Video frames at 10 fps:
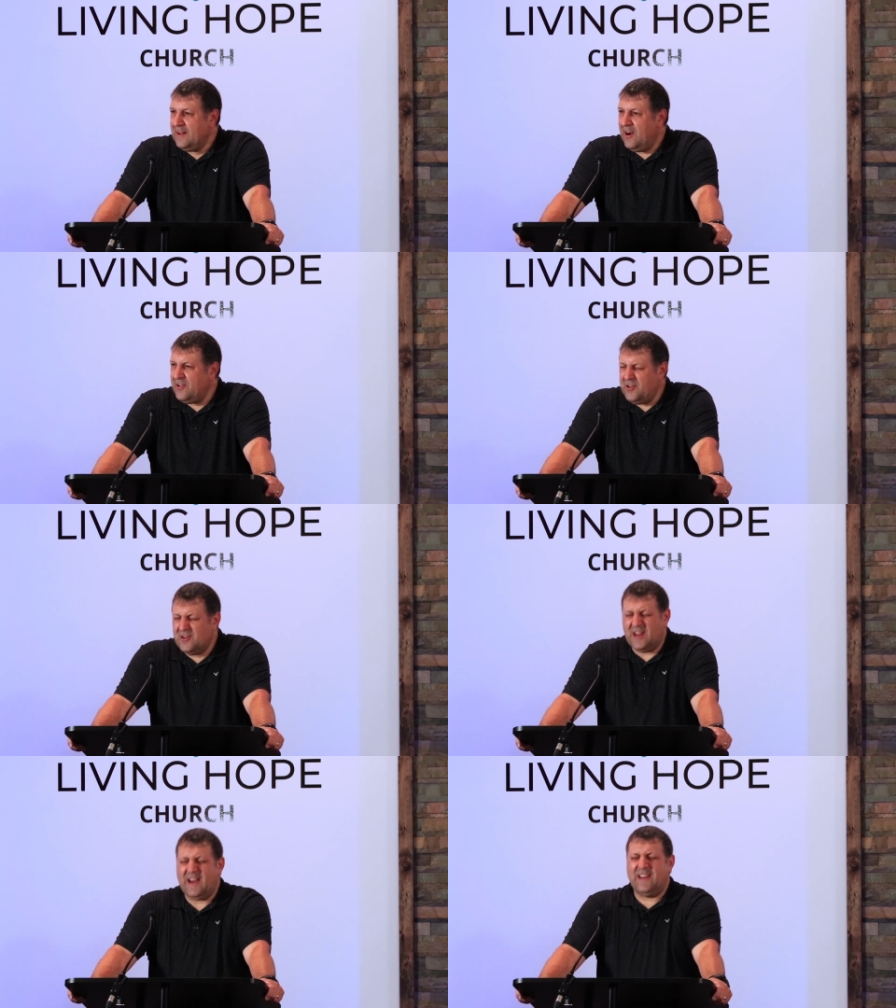Aren't you
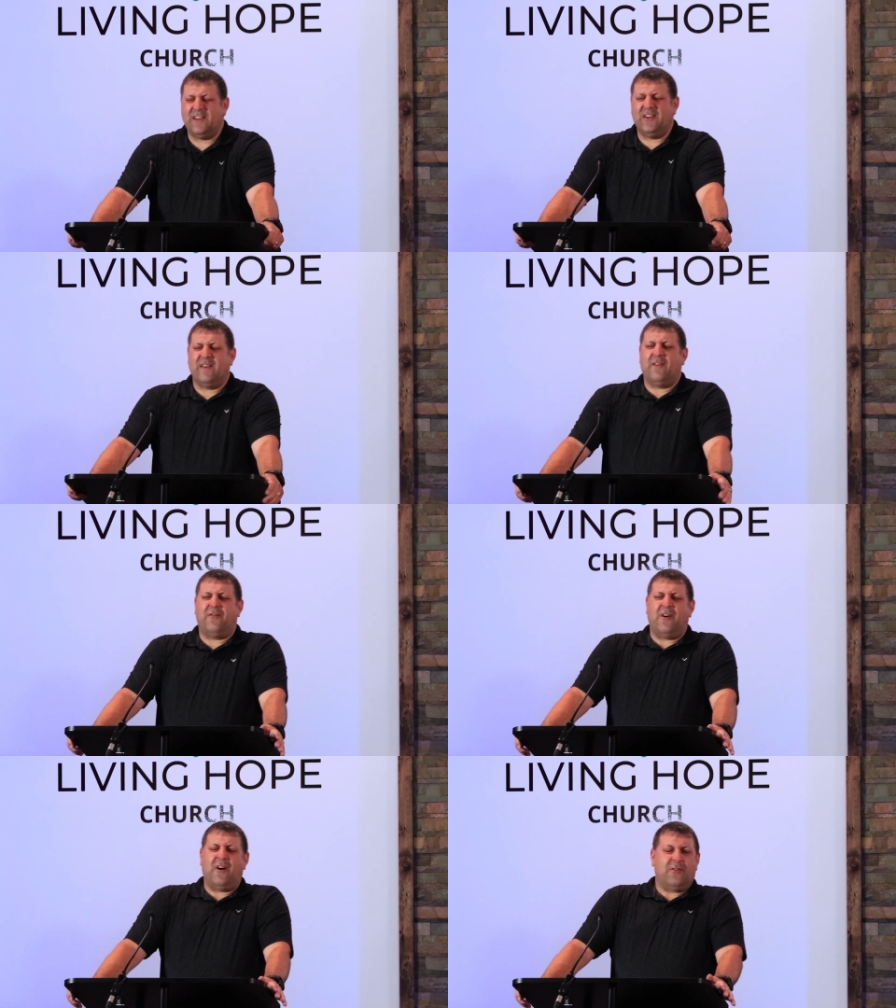glad that you have a
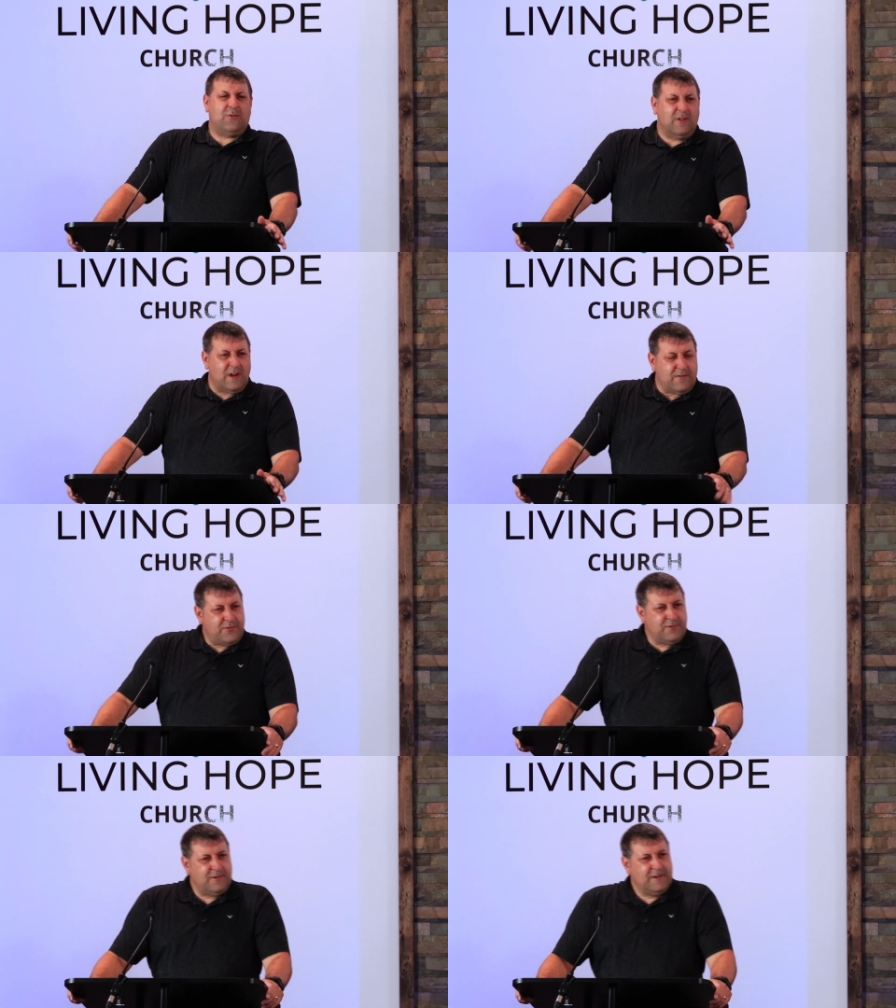father who loves
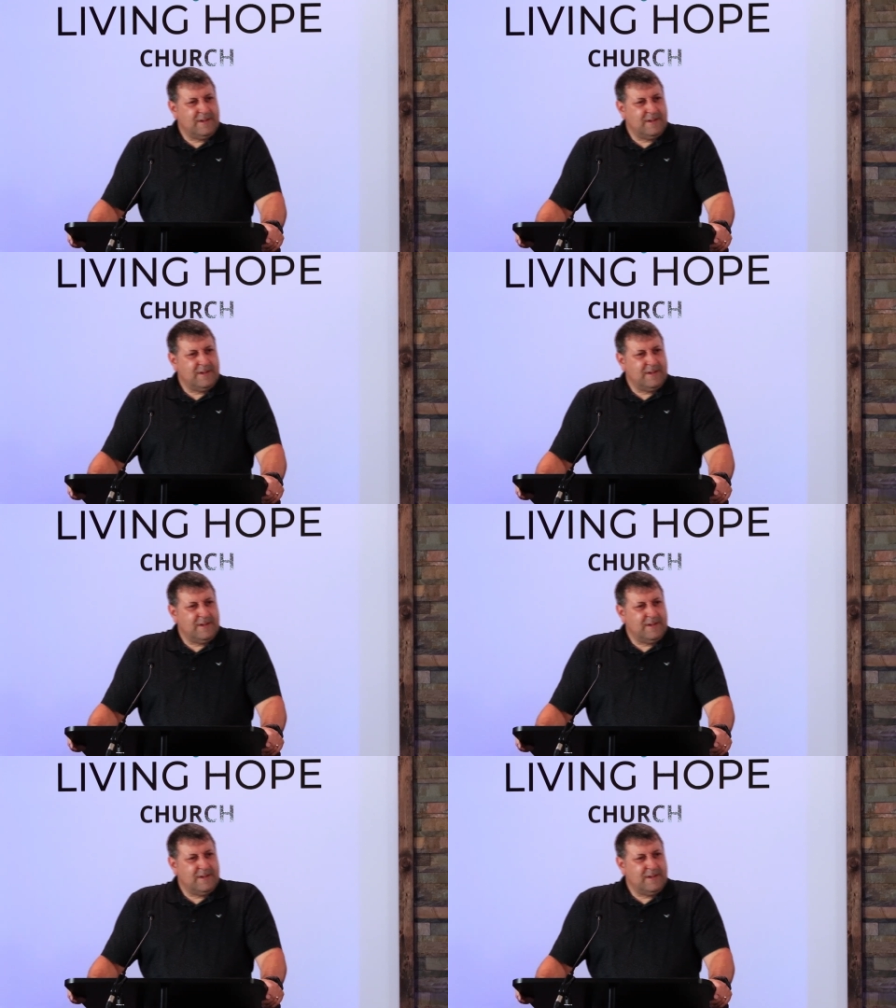you?